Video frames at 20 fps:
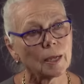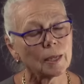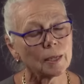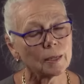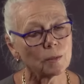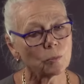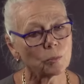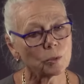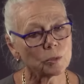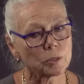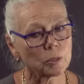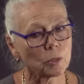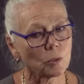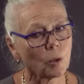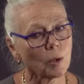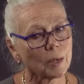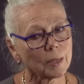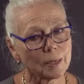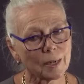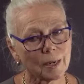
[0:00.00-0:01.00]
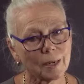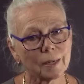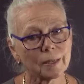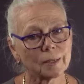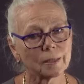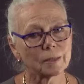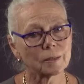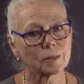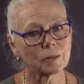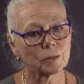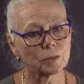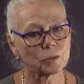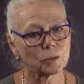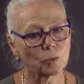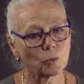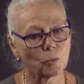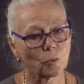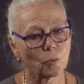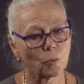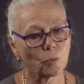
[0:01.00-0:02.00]
Royal author Penny
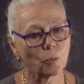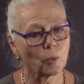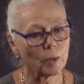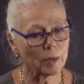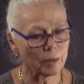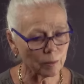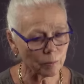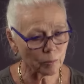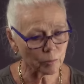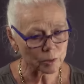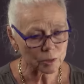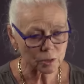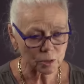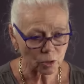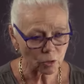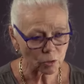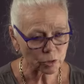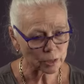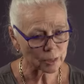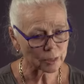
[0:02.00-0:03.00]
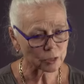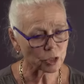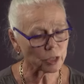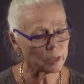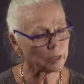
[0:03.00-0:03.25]
Junor provided insight into the